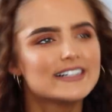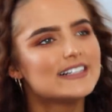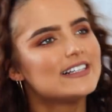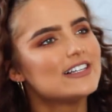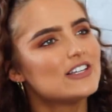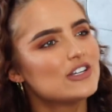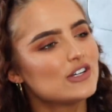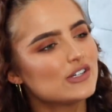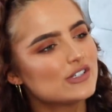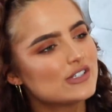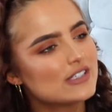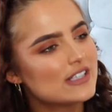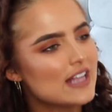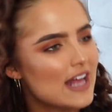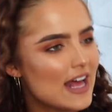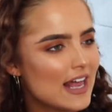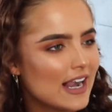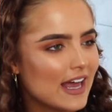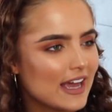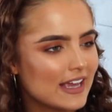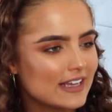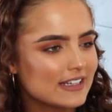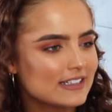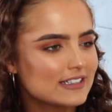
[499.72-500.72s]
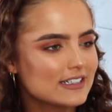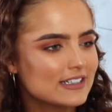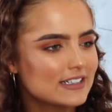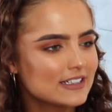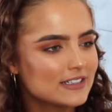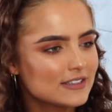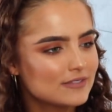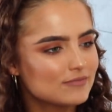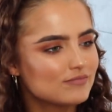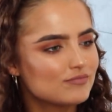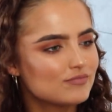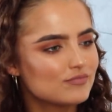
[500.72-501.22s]
like,
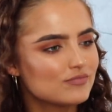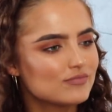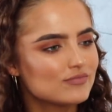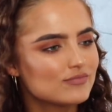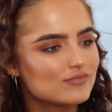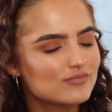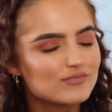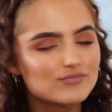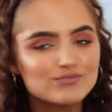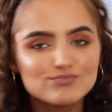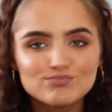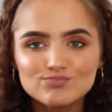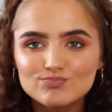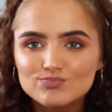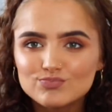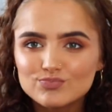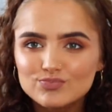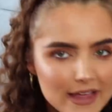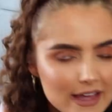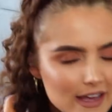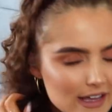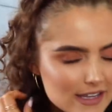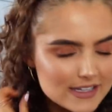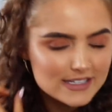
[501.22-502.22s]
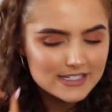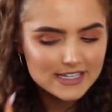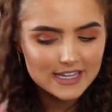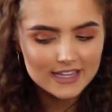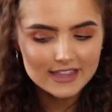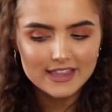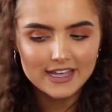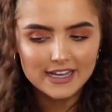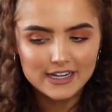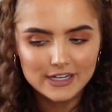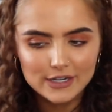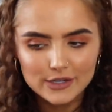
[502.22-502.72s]
because
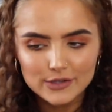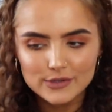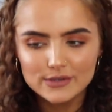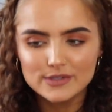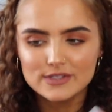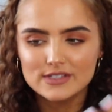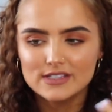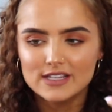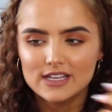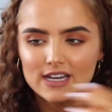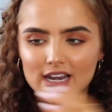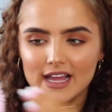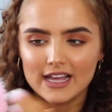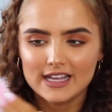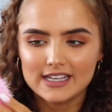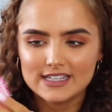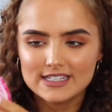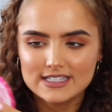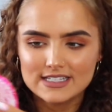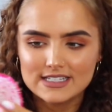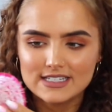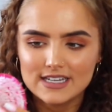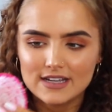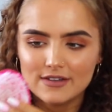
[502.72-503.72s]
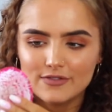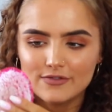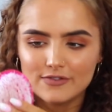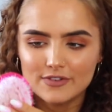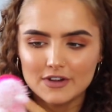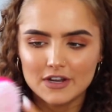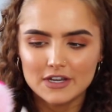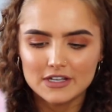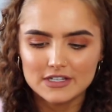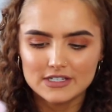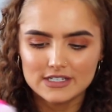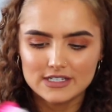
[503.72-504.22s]
they lose the like
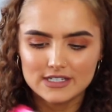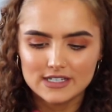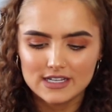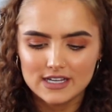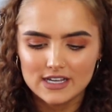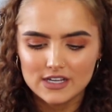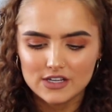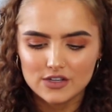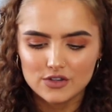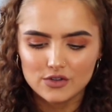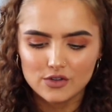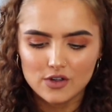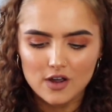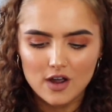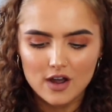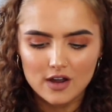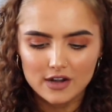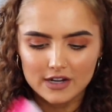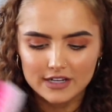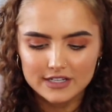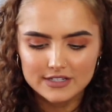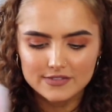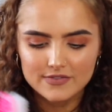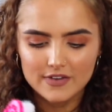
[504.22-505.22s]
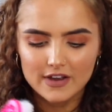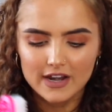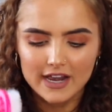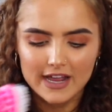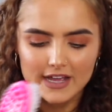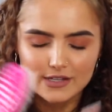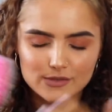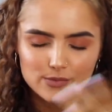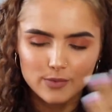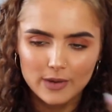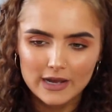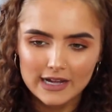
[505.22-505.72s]
stiffness, you can't exfoliate
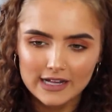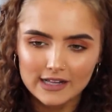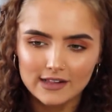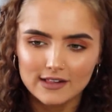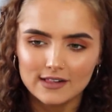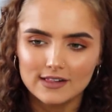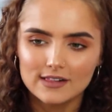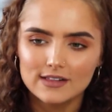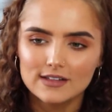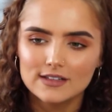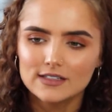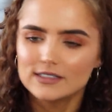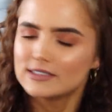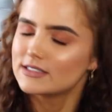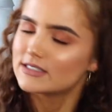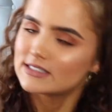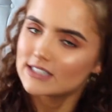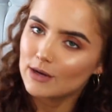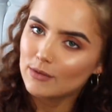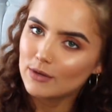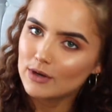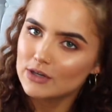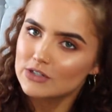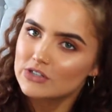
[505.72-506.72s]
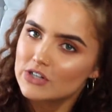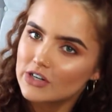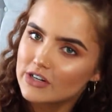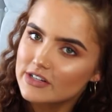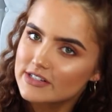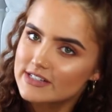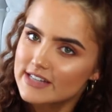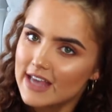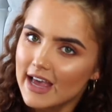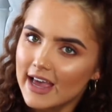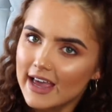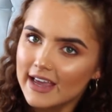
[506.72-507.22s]
as well. Is that what I was trying to
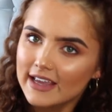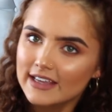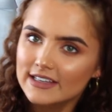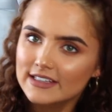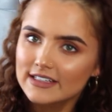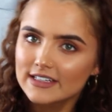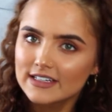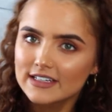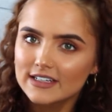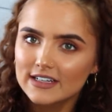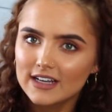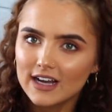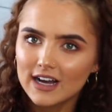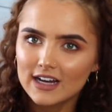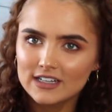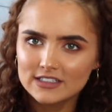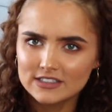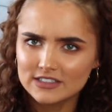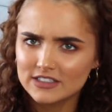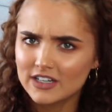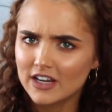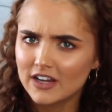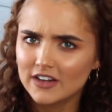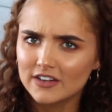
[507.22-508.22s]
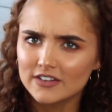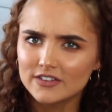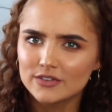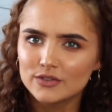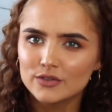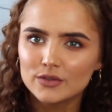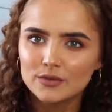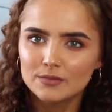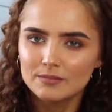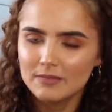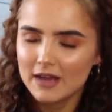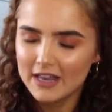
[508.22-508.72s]
say? I don't know.
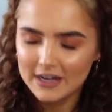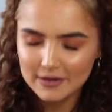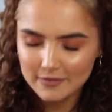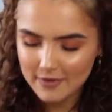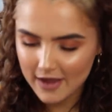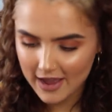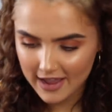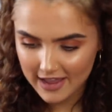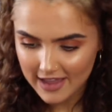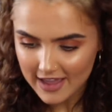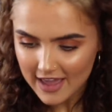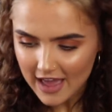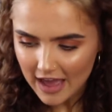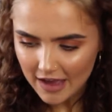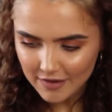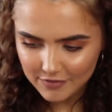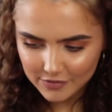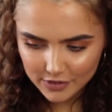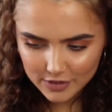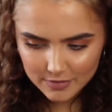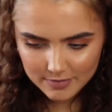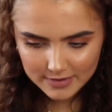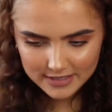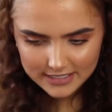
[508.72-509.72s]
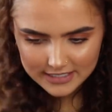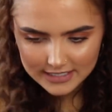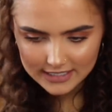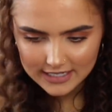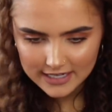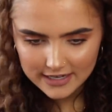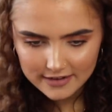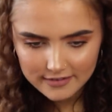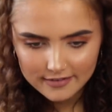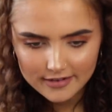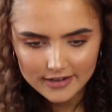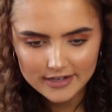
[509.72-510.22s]
Anyway, I've got a bit
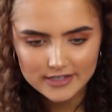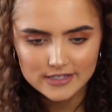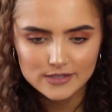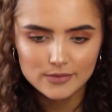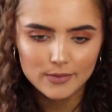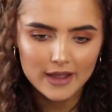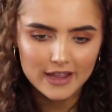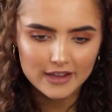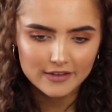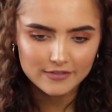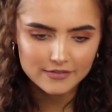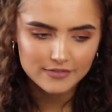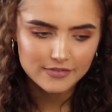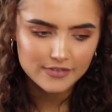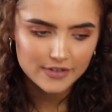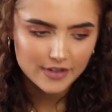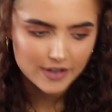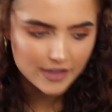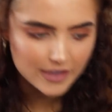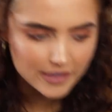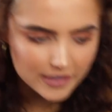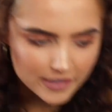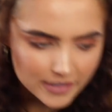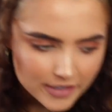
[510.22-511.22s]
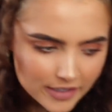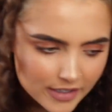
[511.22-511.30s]
delirious waiting for